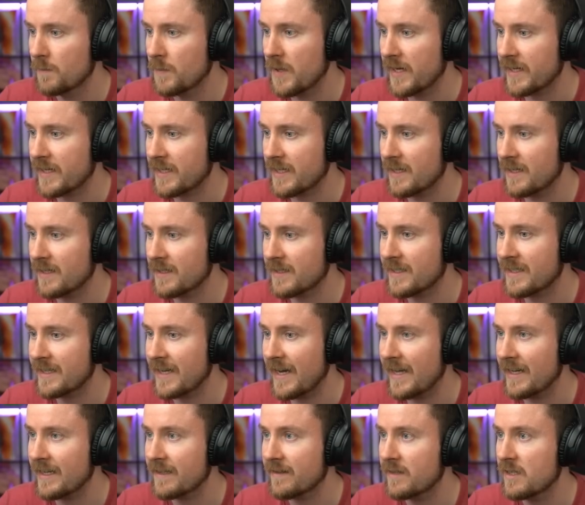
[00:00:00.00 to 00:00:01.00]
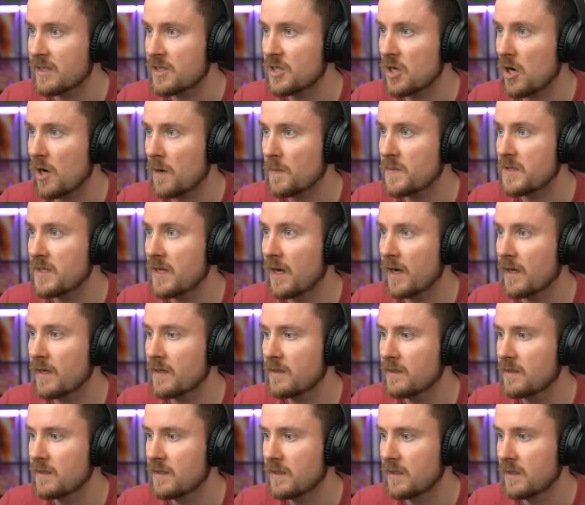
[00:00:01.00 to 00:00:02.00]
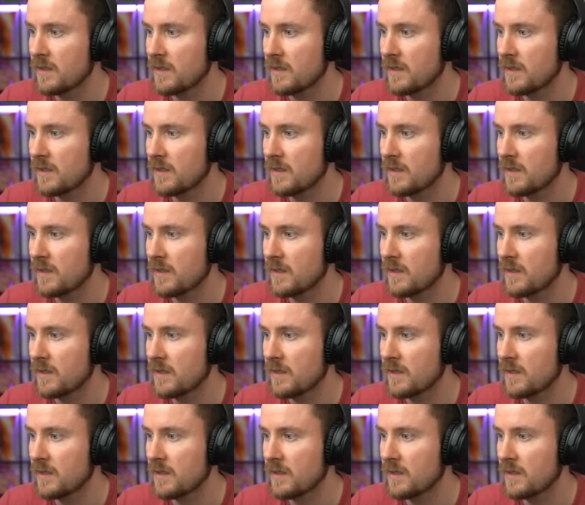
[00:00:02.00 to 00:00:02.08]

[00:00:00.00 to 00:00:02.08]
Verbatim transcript: P E K K A getting the job done.